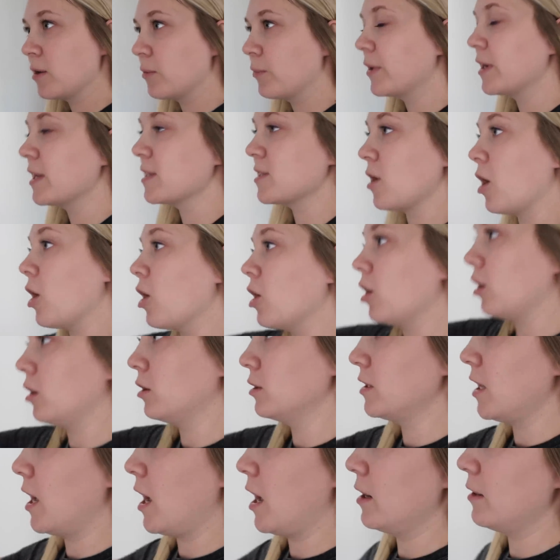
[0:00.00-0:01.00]
when it's
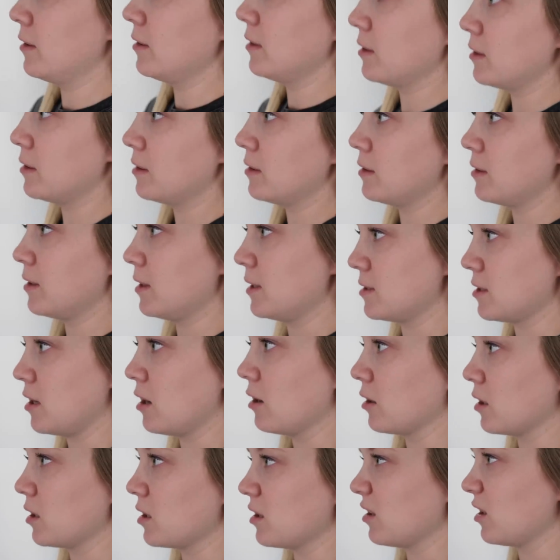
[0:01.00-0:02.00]
all done, it's
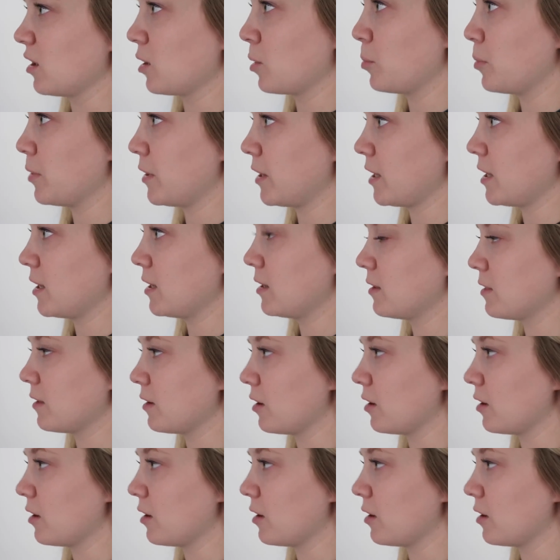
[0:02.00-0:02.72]
all gonna look pretty.